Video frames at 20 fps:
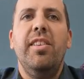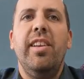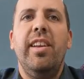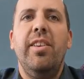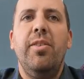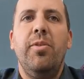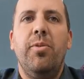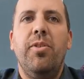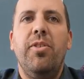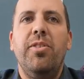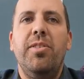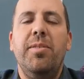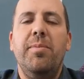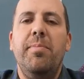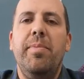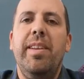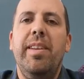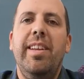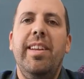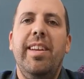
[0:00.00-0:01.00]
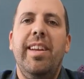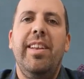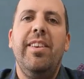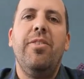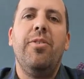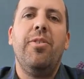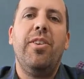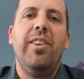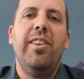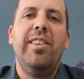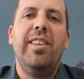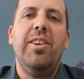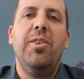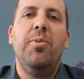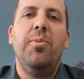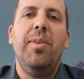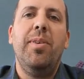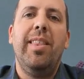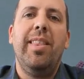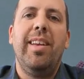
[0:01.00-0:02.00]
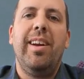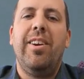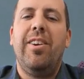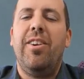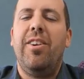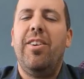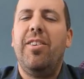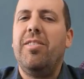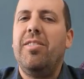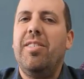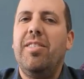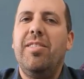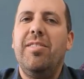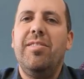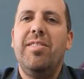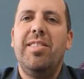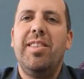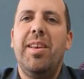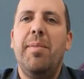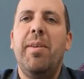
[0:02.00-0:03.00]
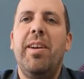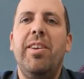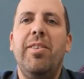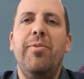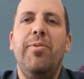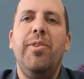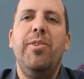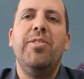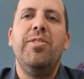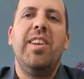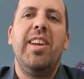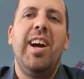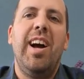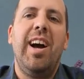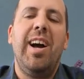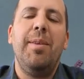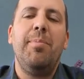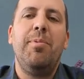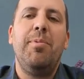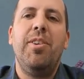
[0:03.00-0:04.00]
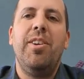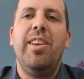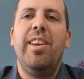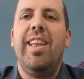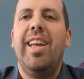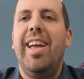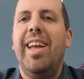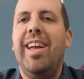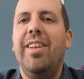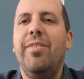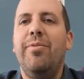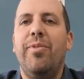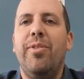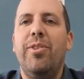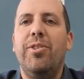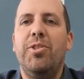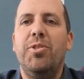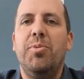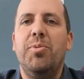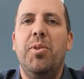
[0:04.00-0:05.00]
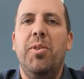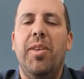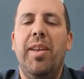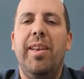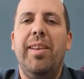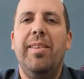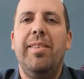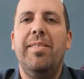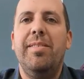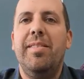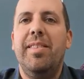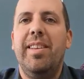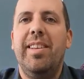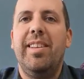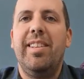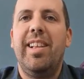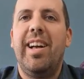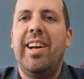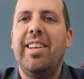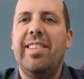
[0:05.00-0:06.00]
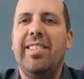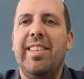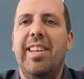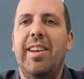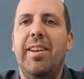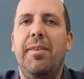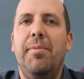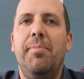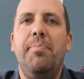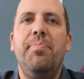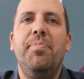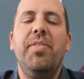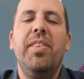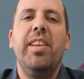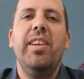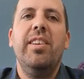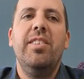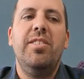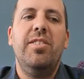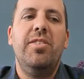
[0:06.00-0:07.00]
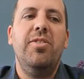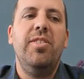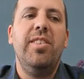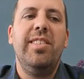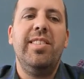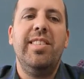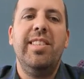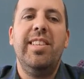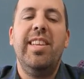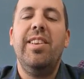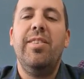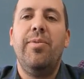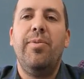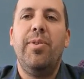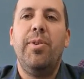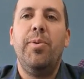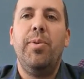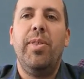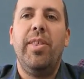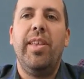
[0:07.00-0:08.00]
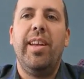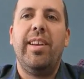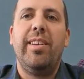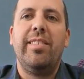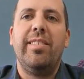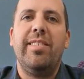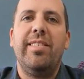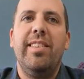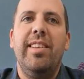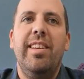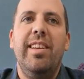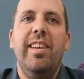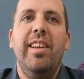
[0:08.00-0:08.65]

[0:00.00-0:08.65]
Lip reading: In order to deal with our semi-confusing hybrid and virtual in-class setup, students need a few things.